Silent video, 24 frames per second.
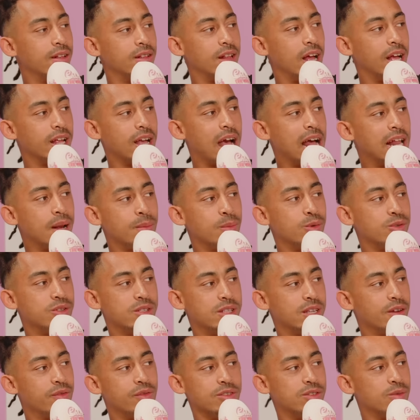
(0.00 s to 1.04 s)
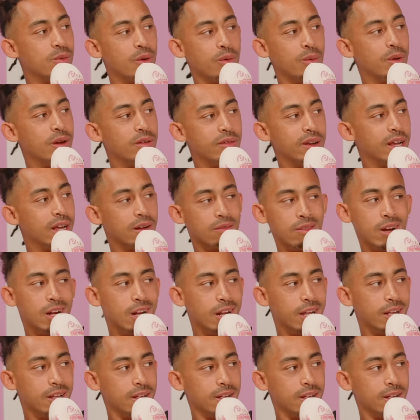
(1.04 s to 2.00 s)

like animals different to what we're eating, really.